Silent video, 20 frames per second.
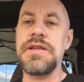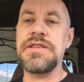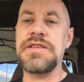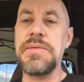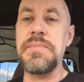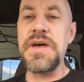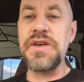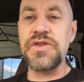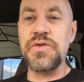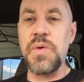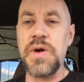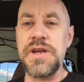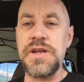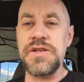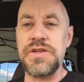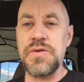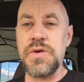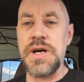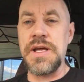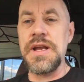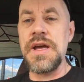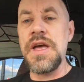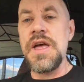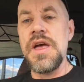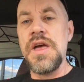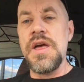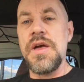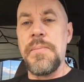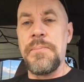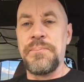it's the best way to do it.
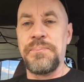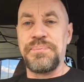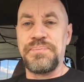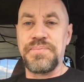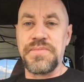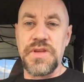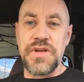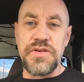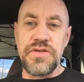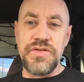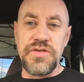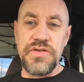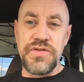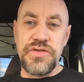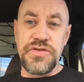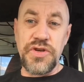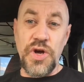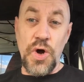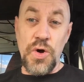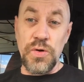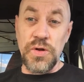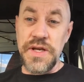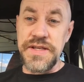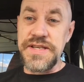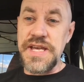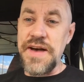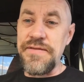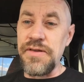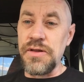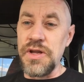So
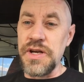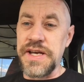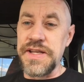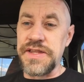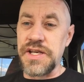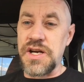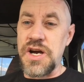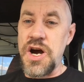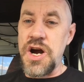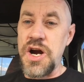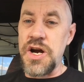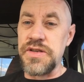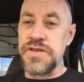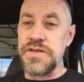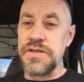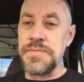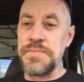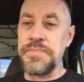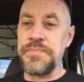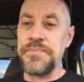let's have a look at the cards.